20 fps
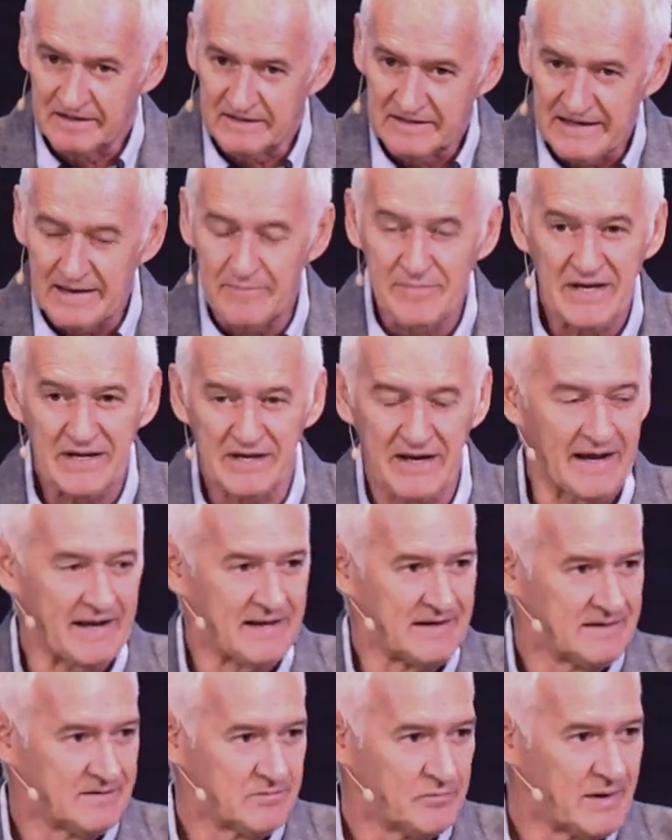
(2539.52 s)
Hear me again.
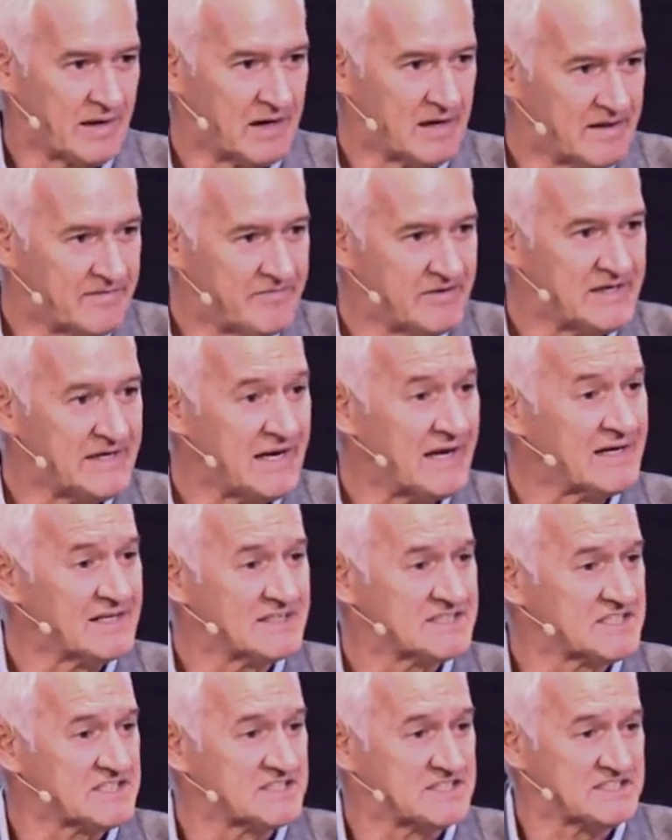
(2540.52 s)
We are living in a
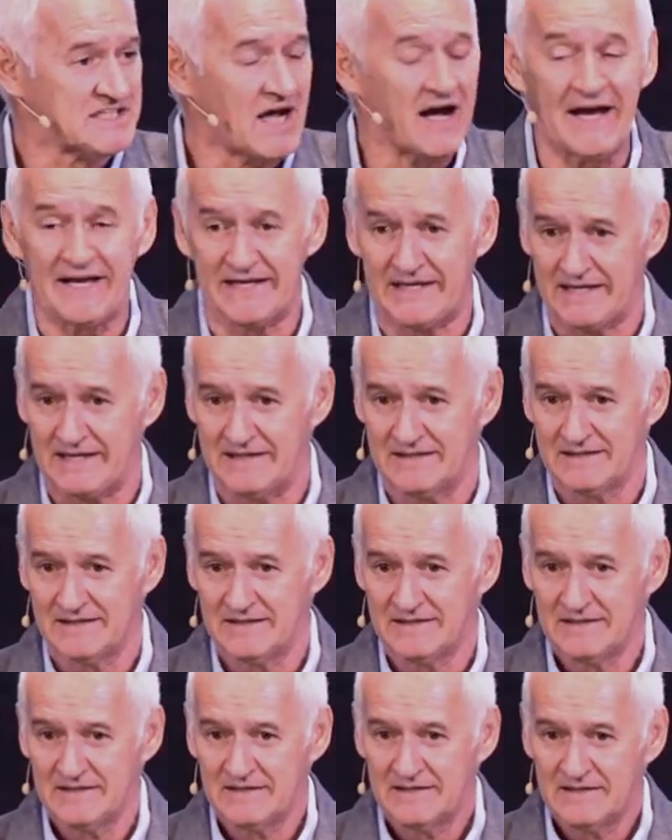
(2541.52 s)
society
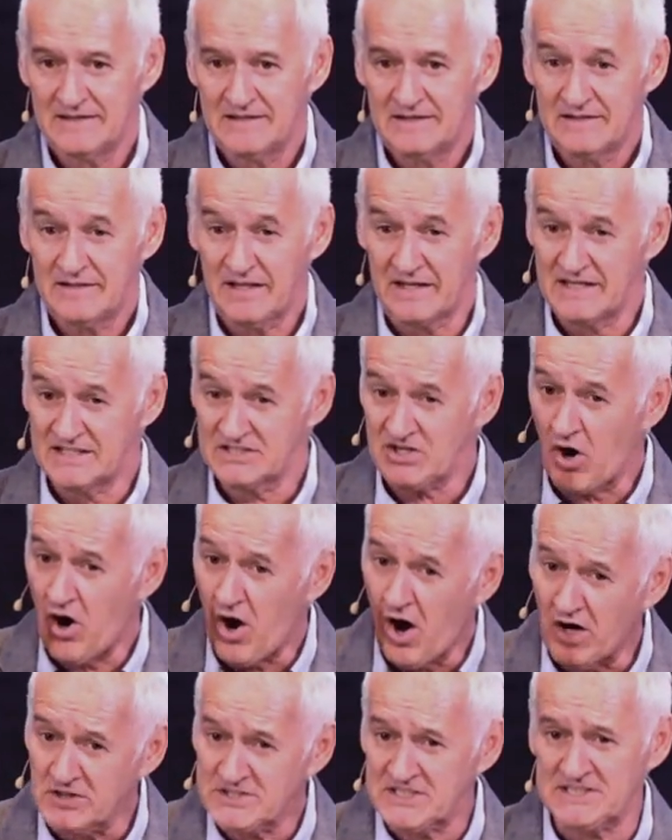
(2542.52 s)
that is
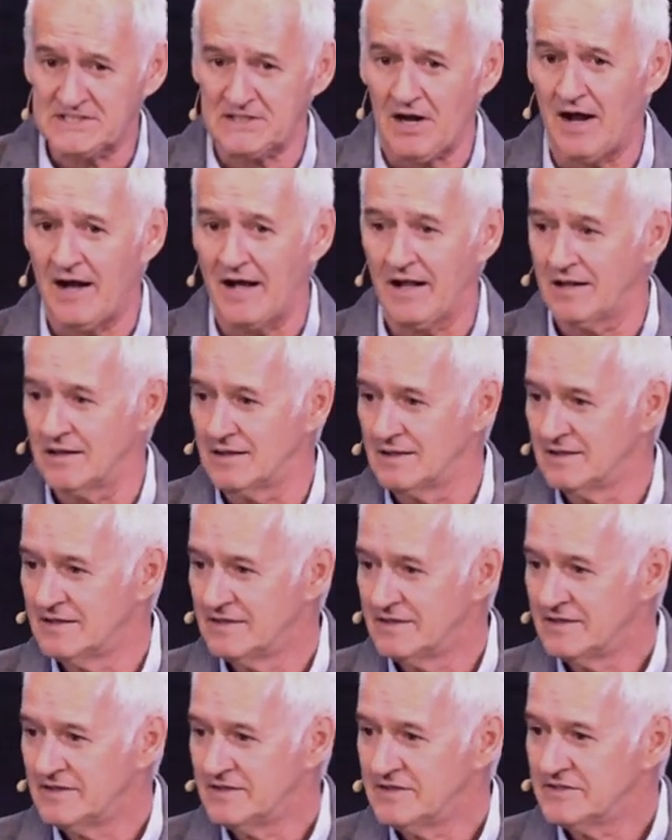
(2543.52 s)
hostile
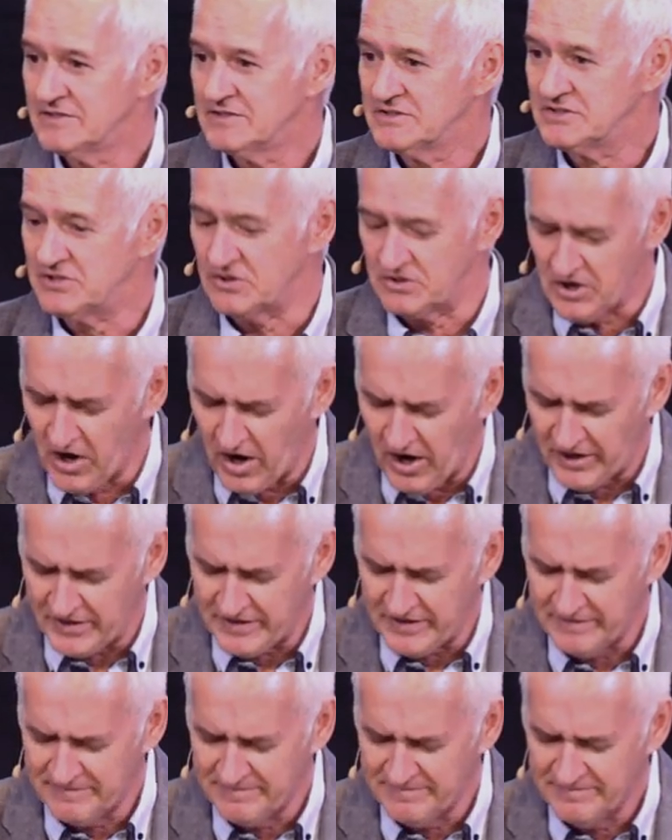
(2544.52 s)
to God.
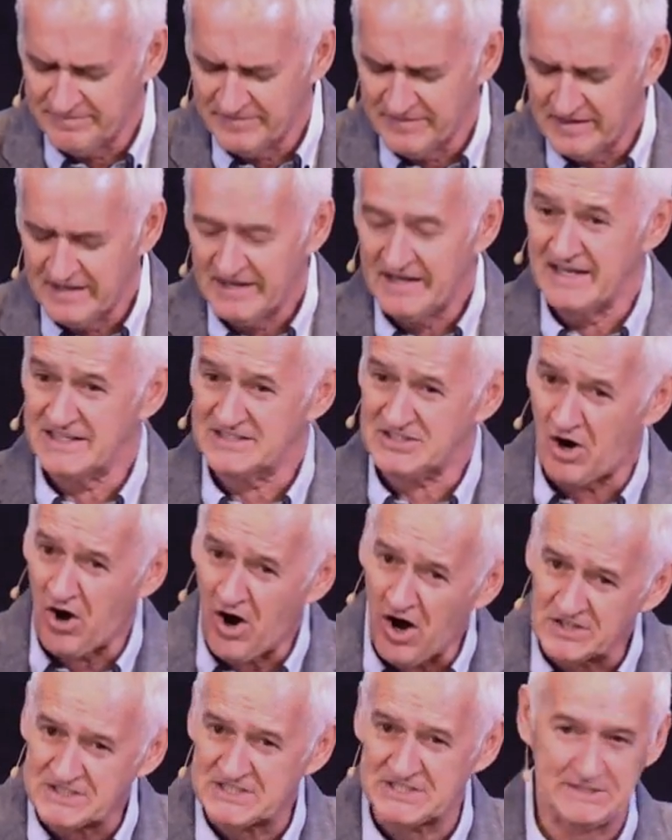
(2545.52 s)
It's
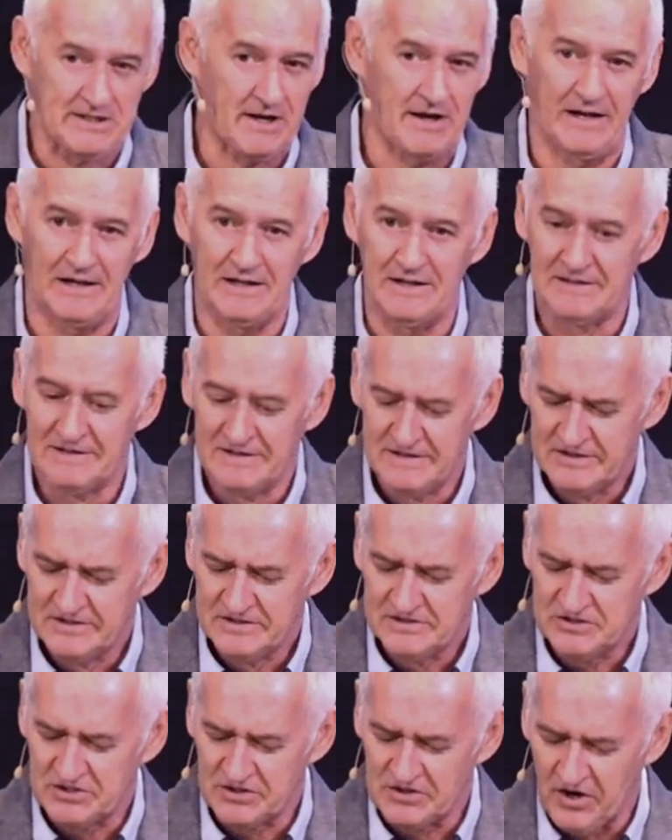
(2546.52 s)
hostile
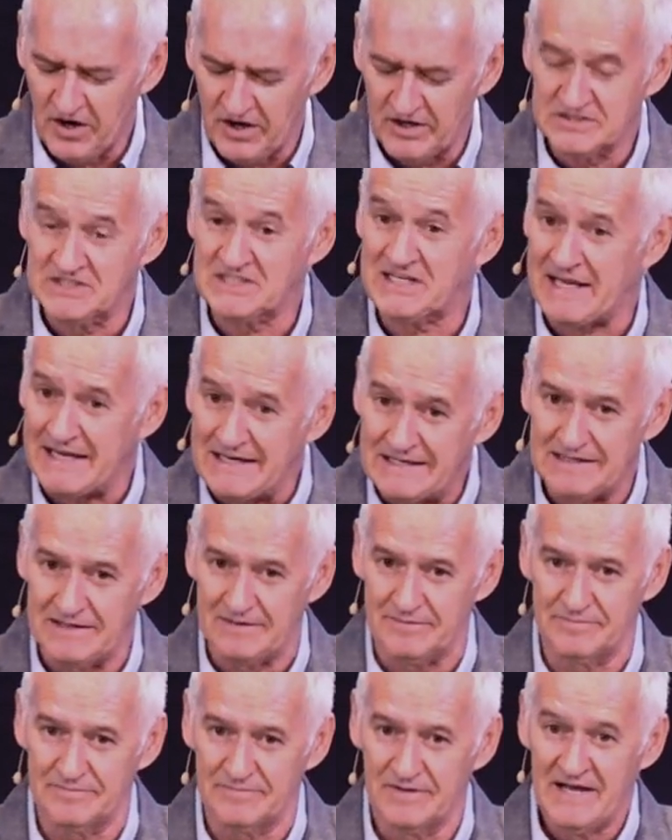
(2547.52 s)
to God's kingdom.
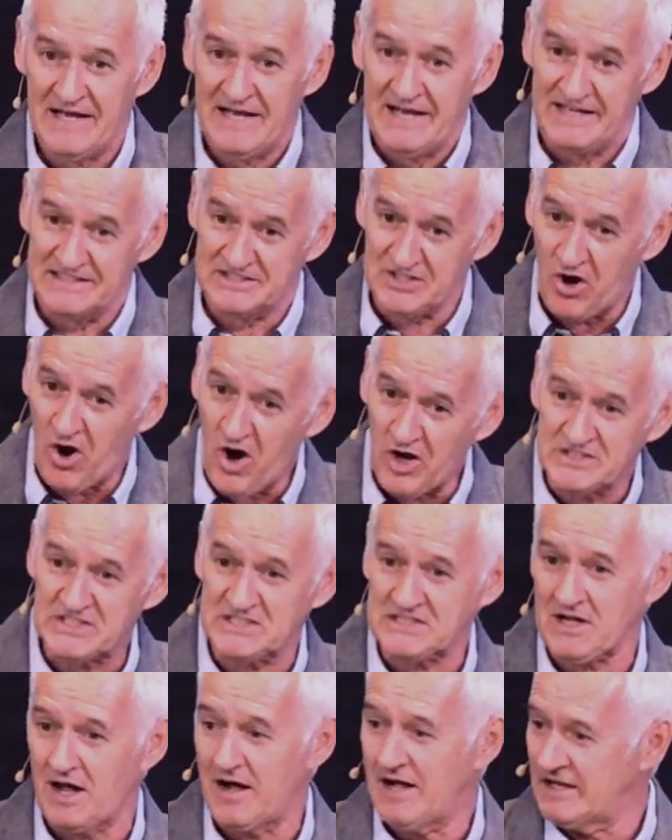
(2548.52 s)
It's
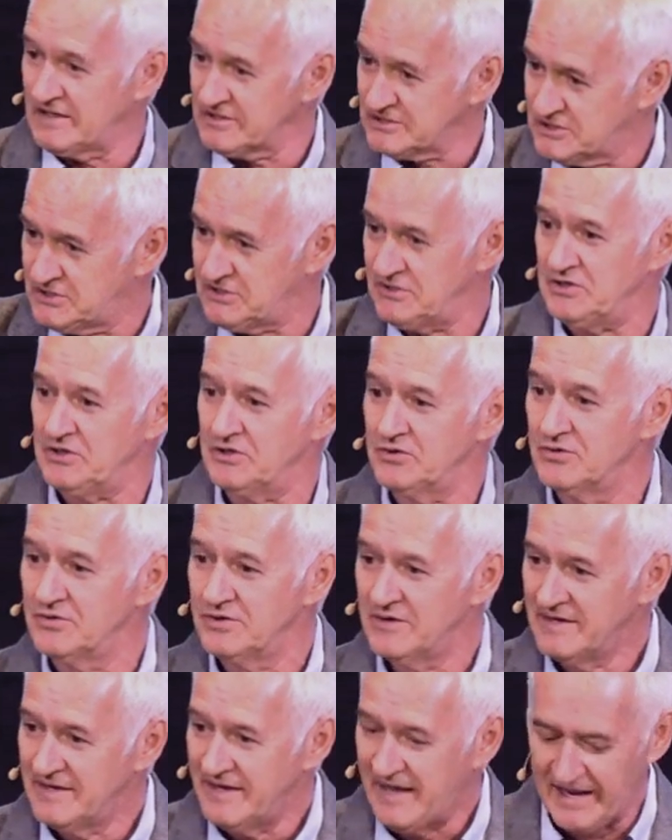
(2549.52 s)
hostile to you
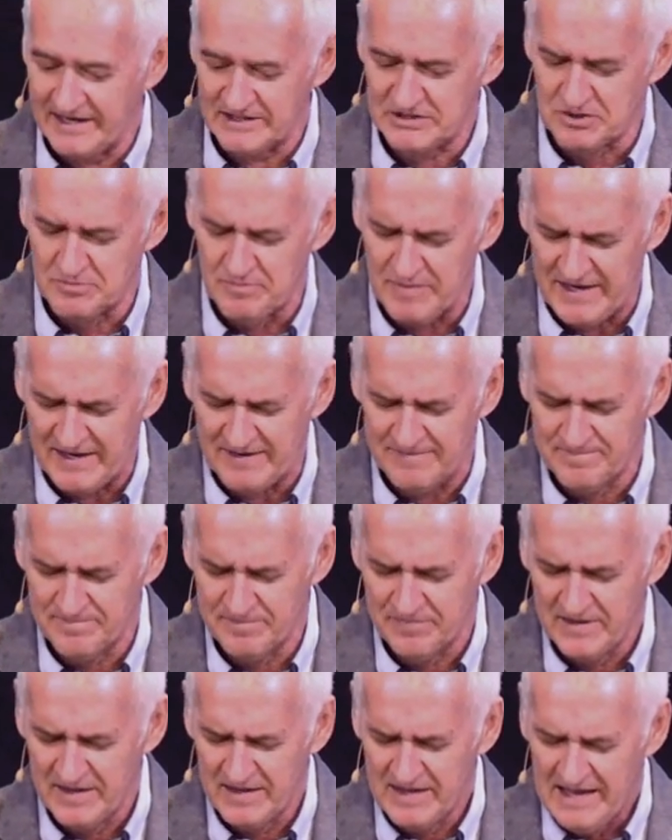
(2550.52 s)
and to me.
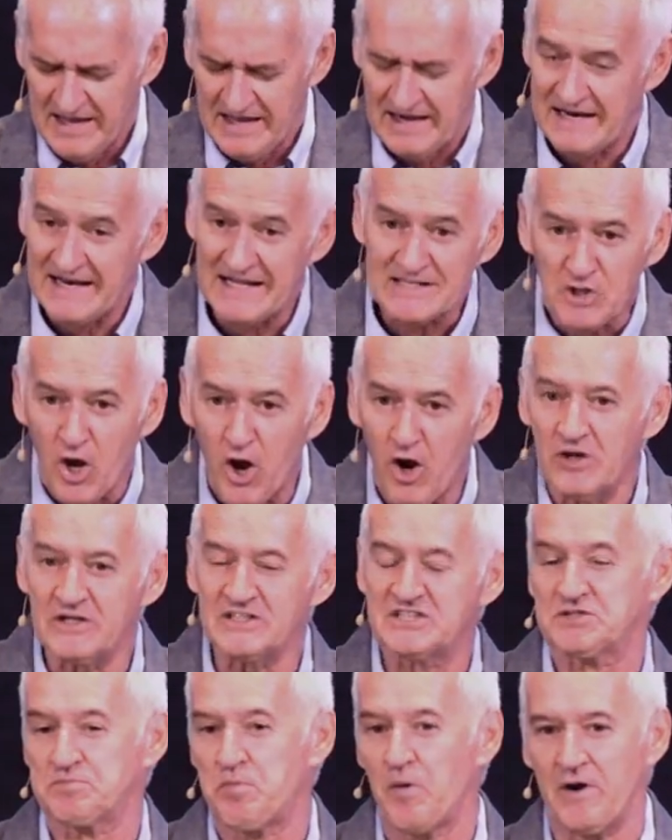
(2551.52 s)
Let the Holy
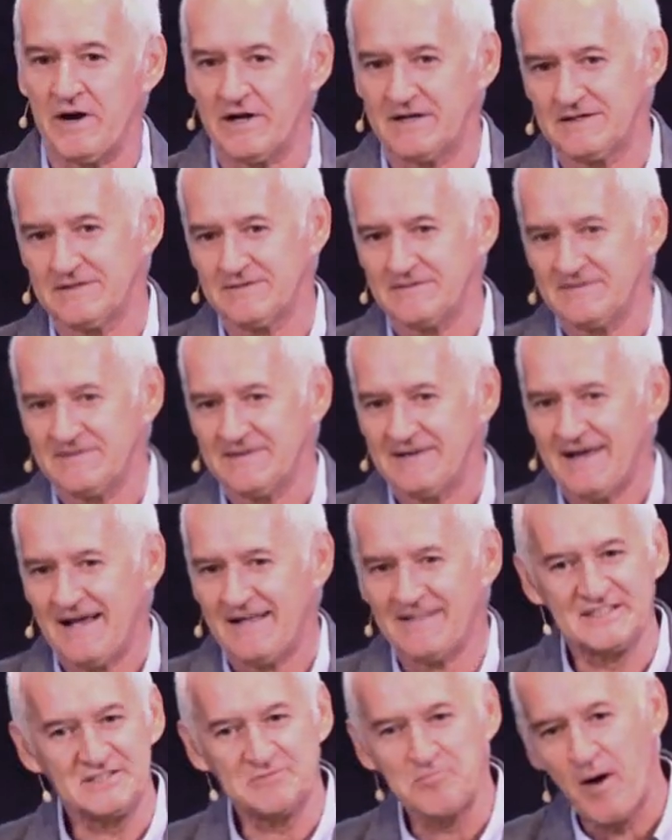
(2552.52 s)
Spirit, and
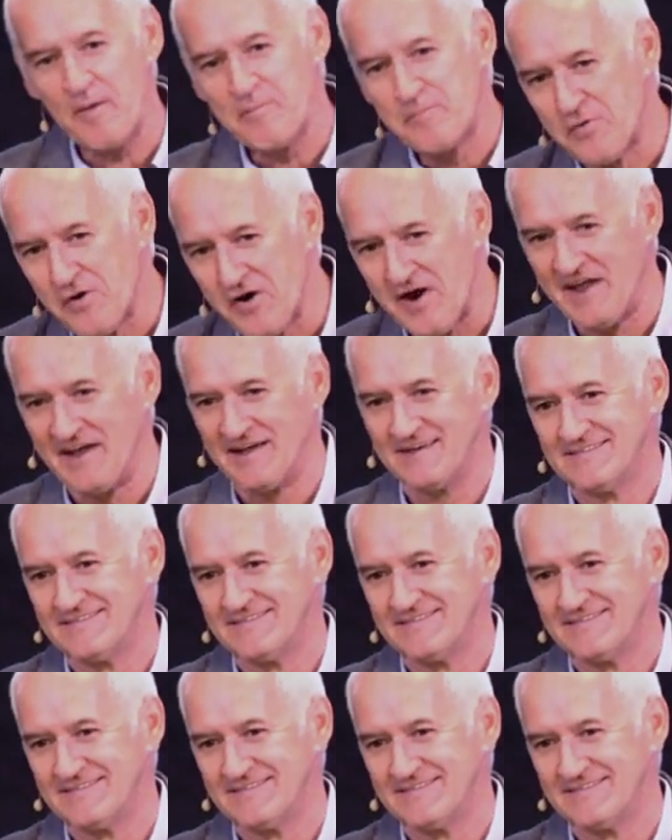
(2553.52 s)
this is my prayer,